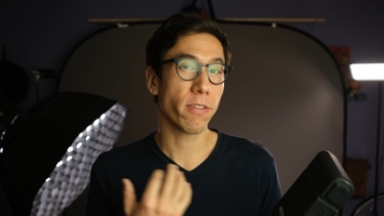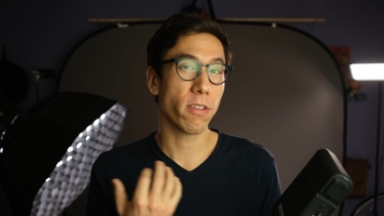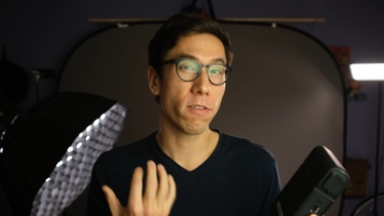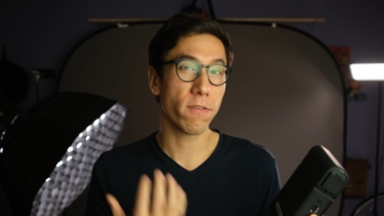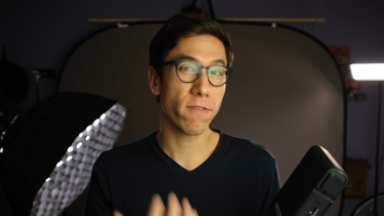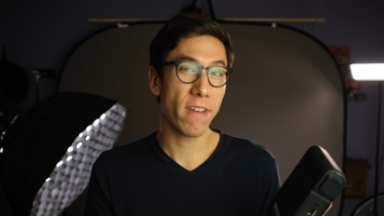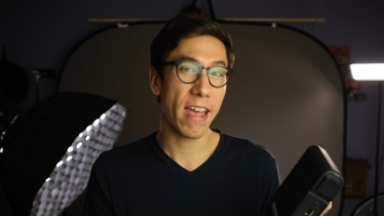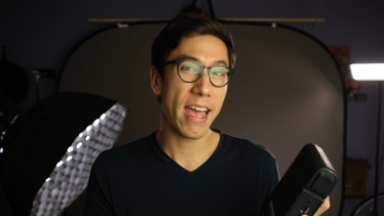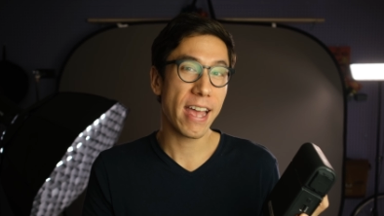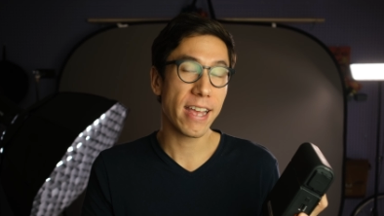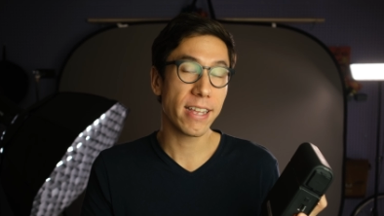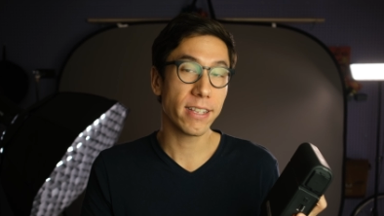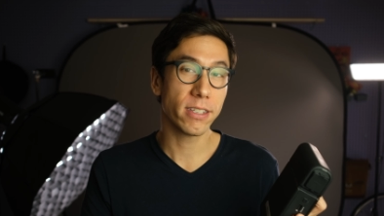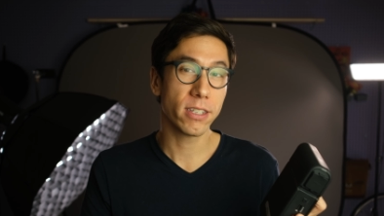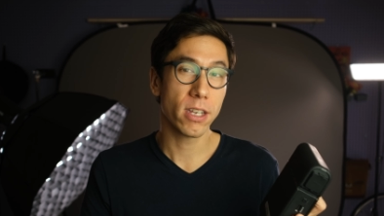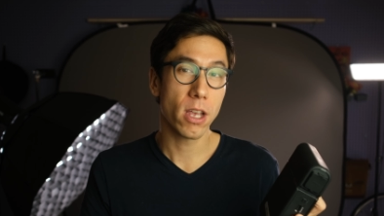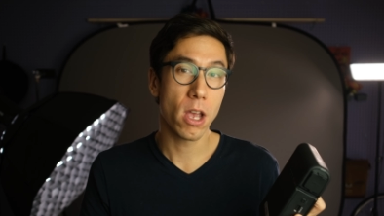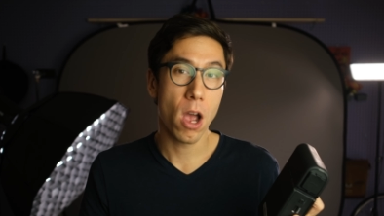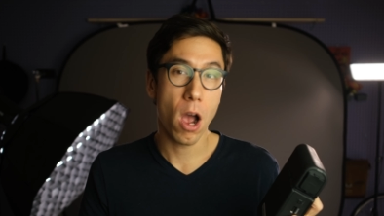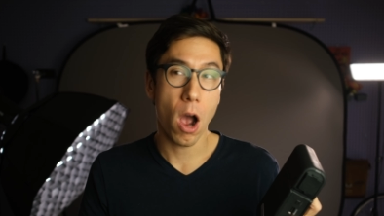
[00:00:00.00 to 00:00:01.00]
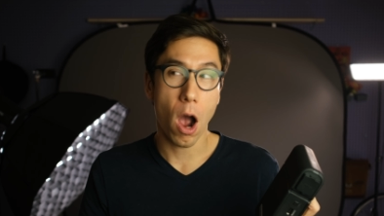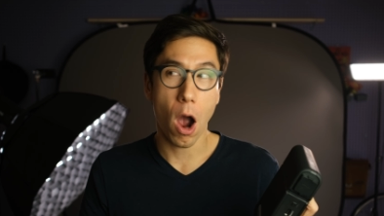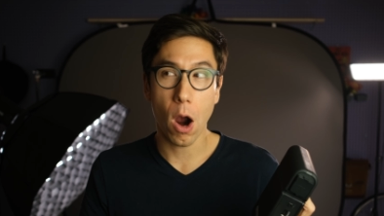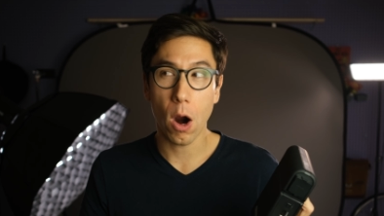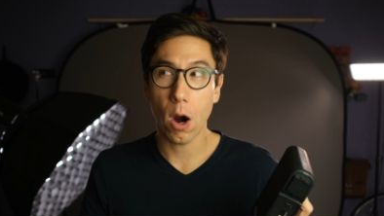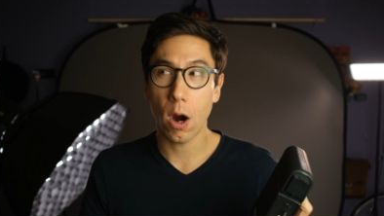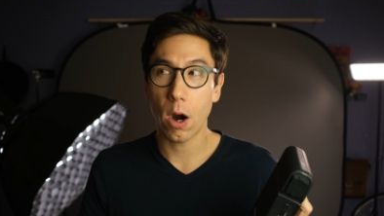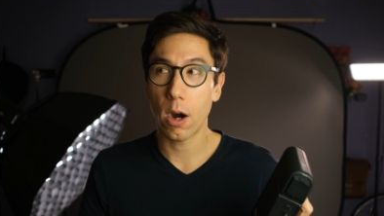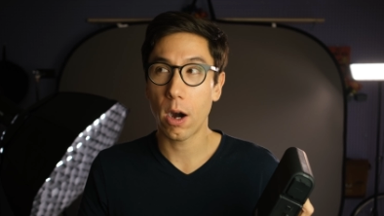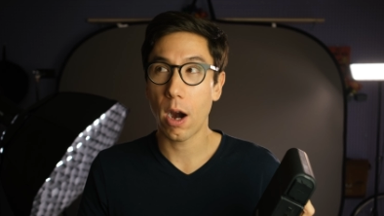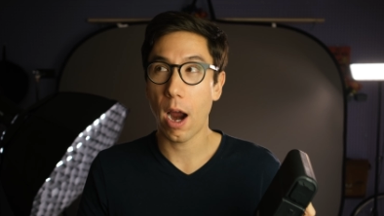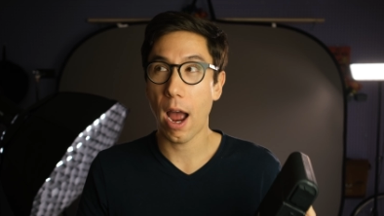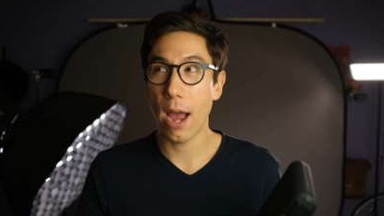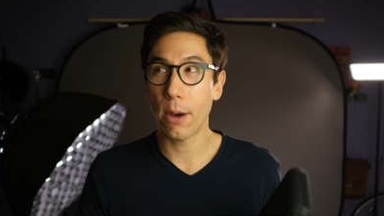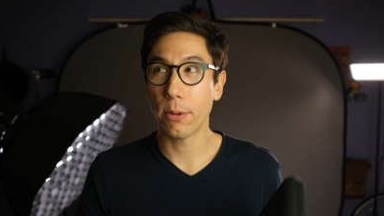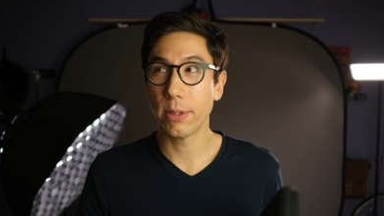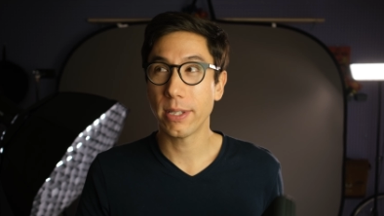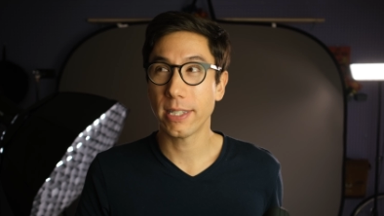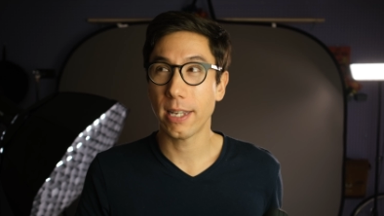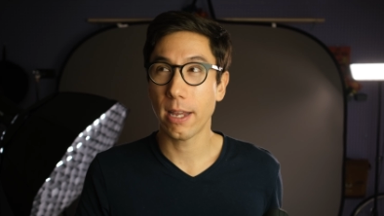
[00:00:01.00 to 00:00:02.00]
The fans are, I
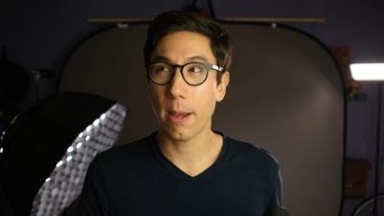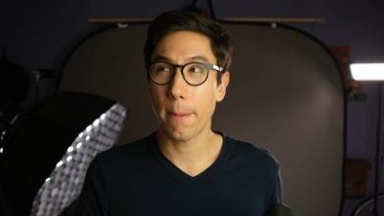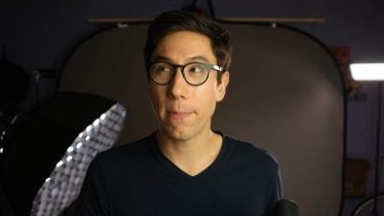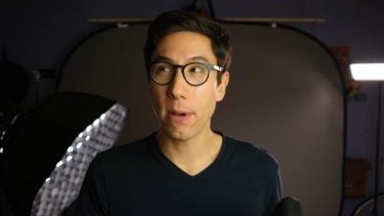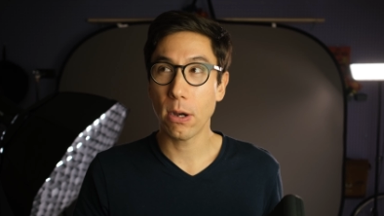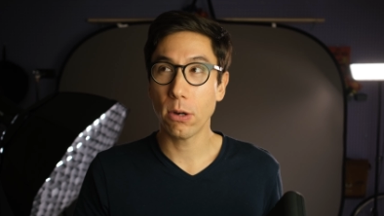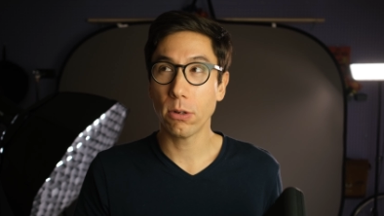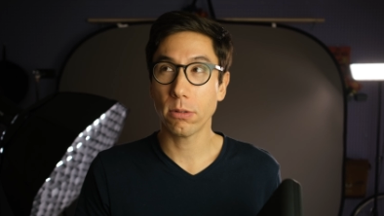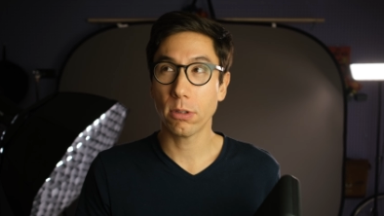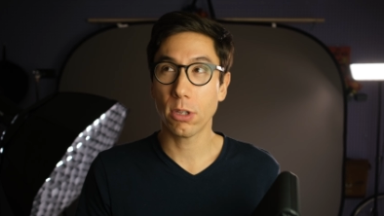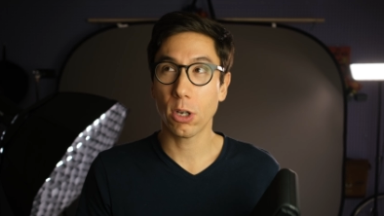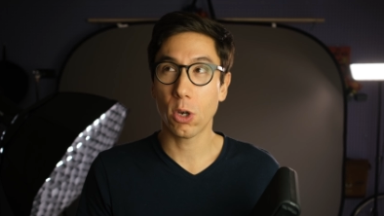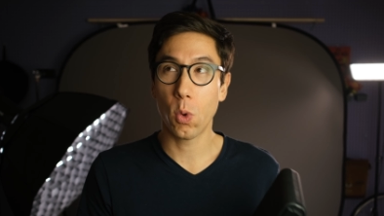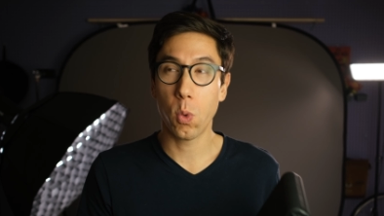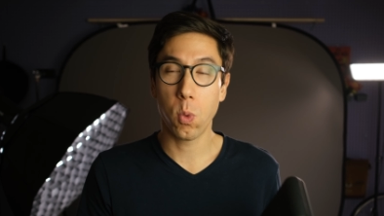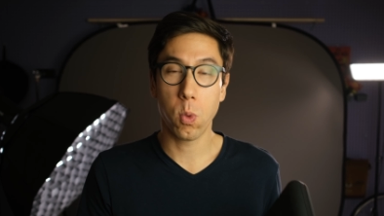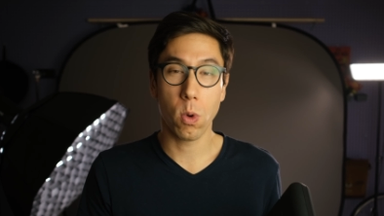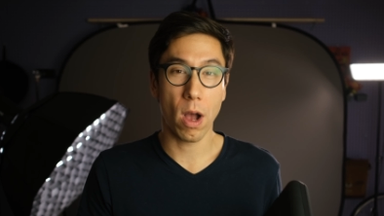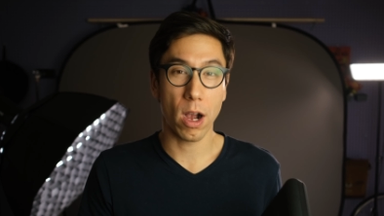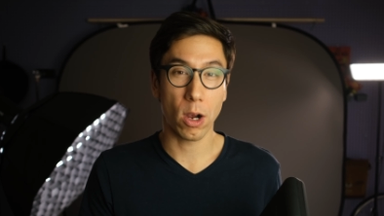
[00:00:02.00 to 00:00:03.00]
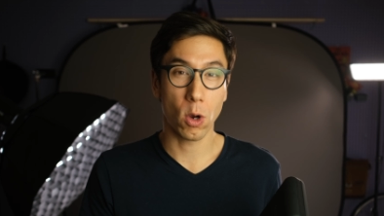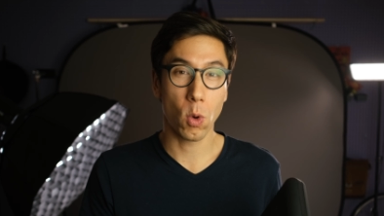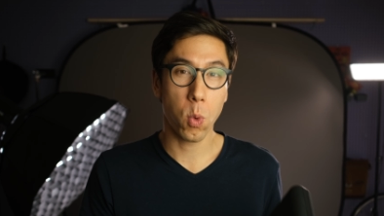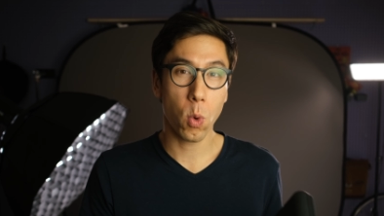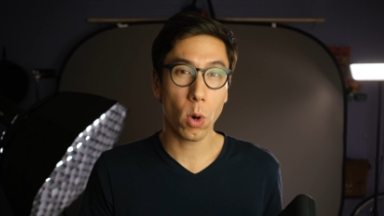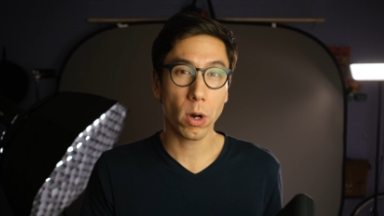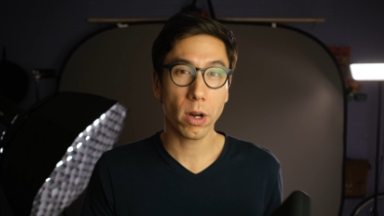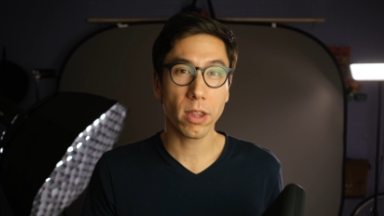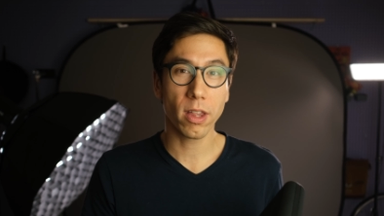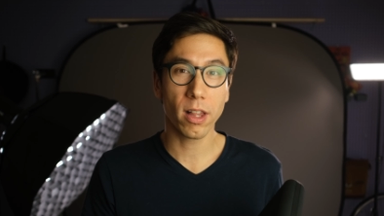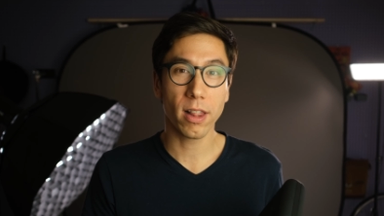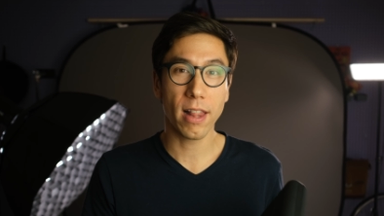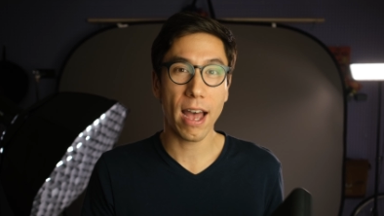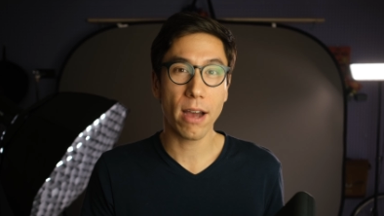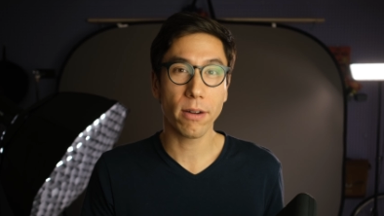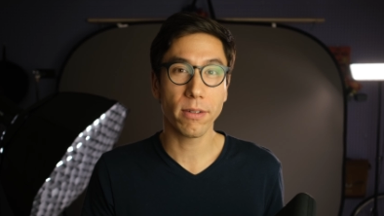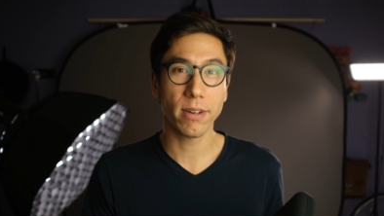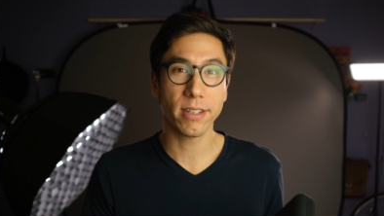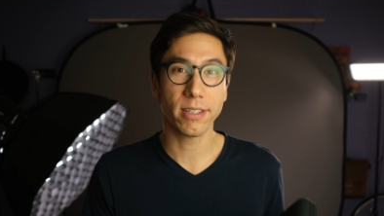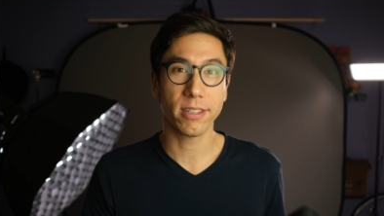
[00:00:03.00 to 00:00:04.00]
would say, about a quarter the
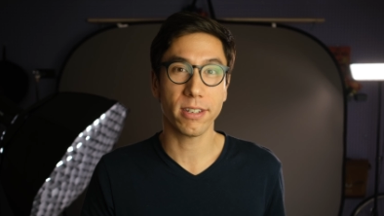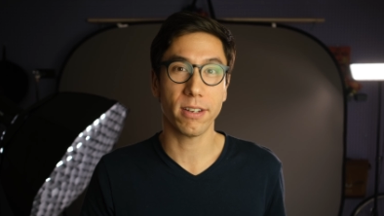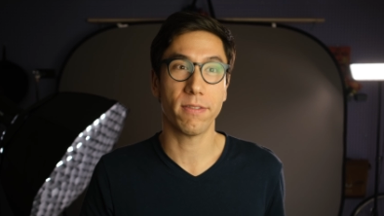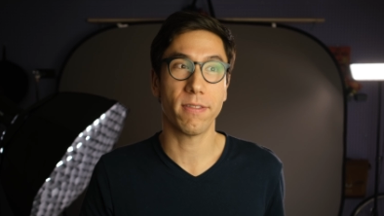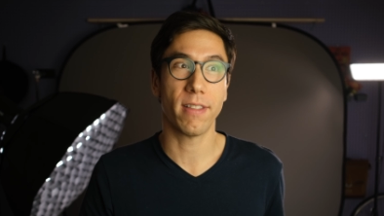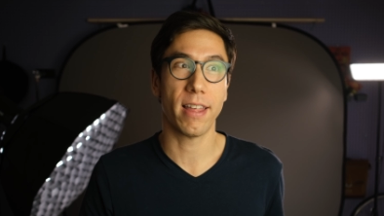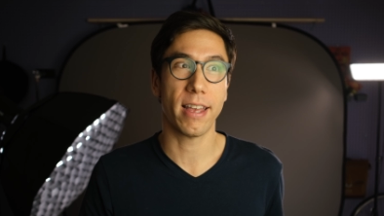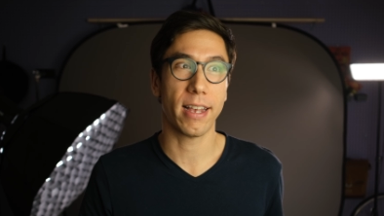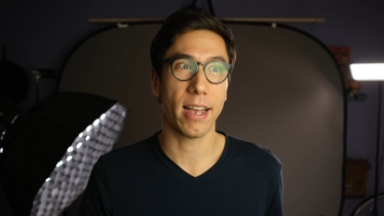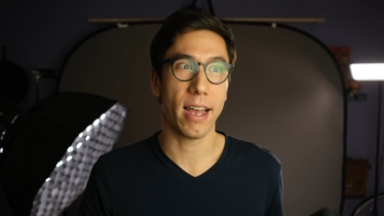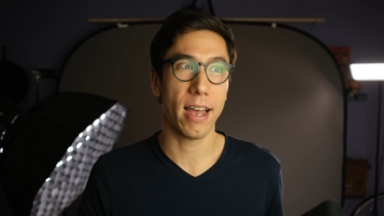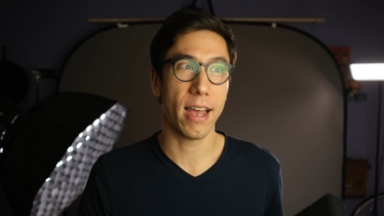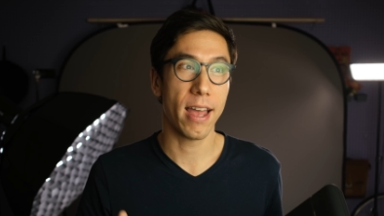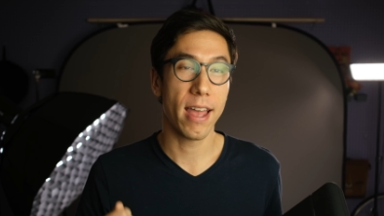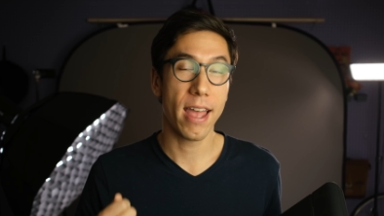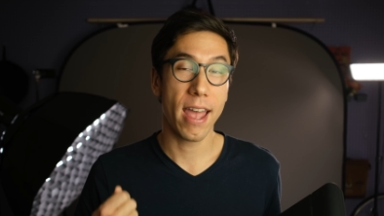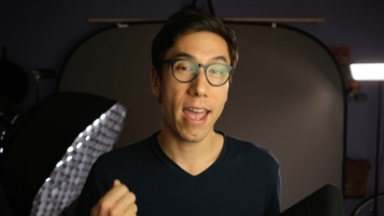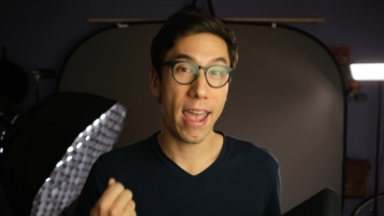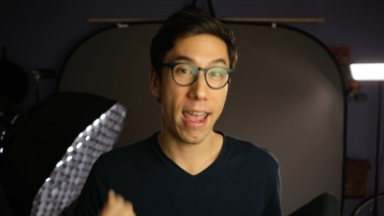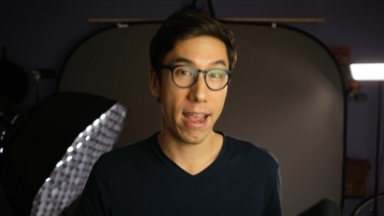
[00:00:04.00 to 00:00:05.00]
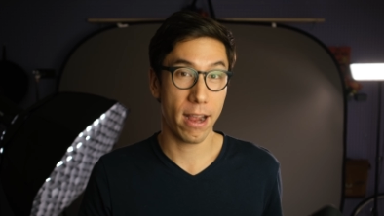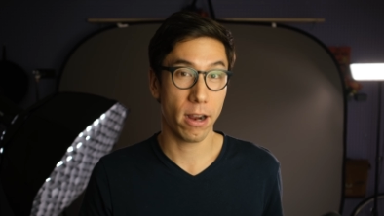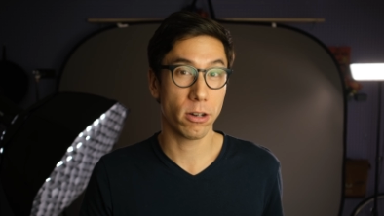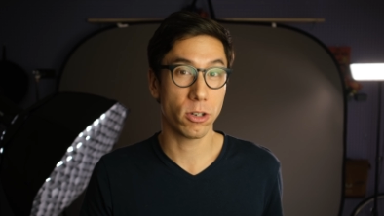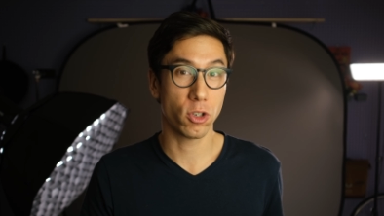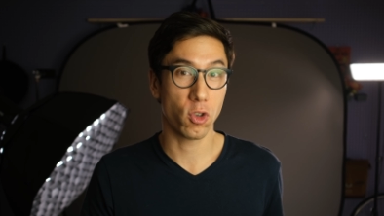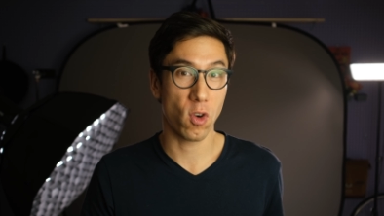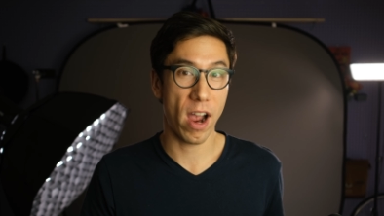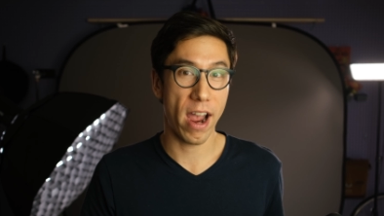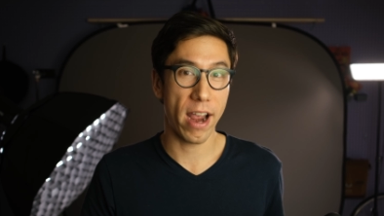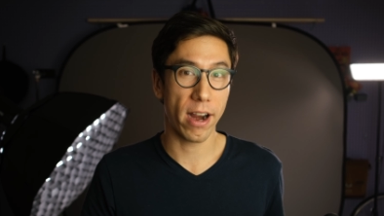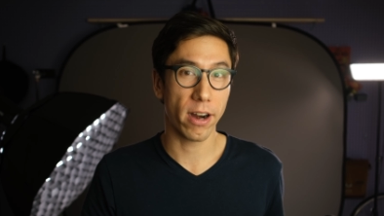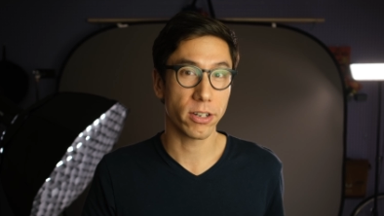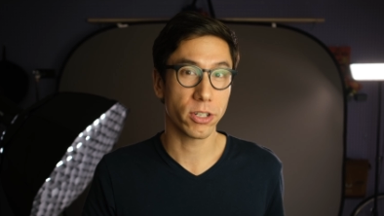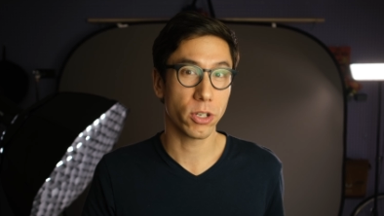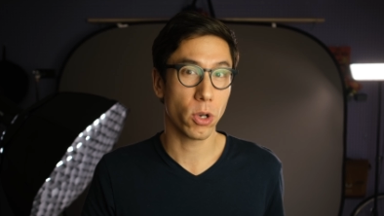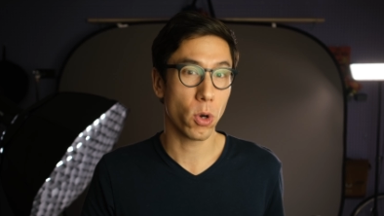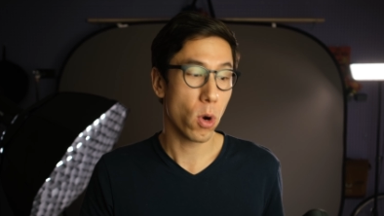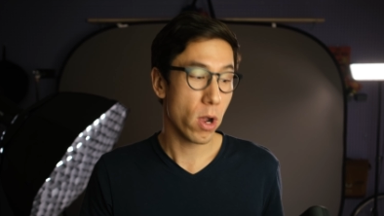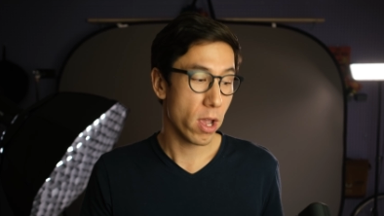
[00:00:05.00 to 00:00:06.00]
loudness of like a hair dryer.
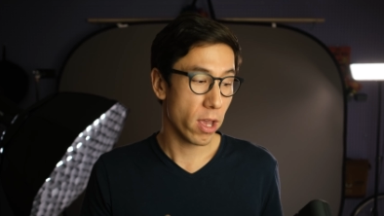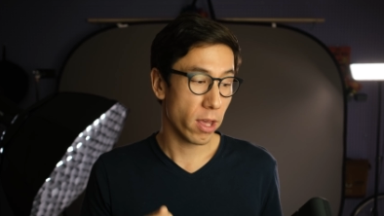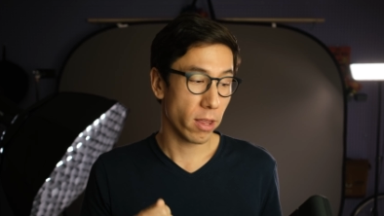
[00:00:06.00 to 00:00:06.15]
So